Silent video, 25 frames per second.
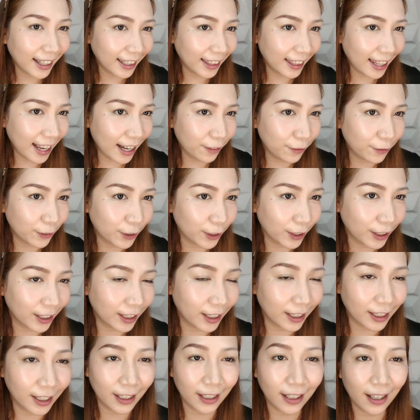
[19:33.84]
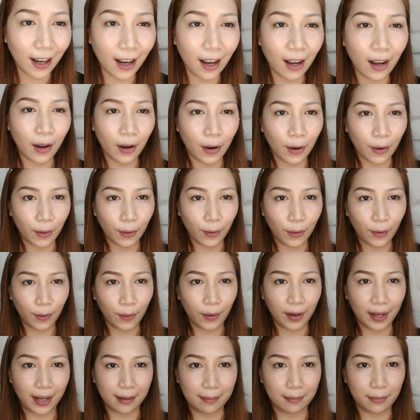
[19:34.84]
And after.
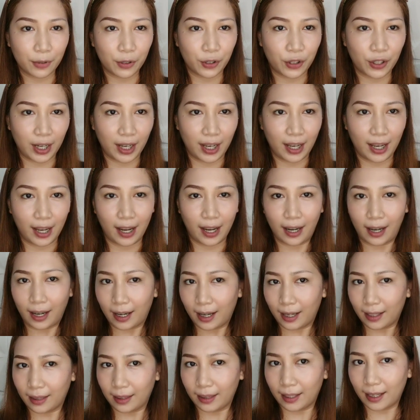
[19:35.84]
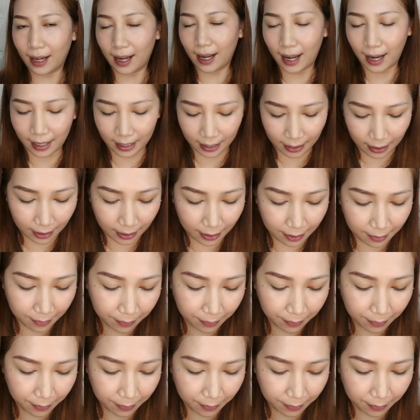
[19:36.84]
OMG! Ang ganda!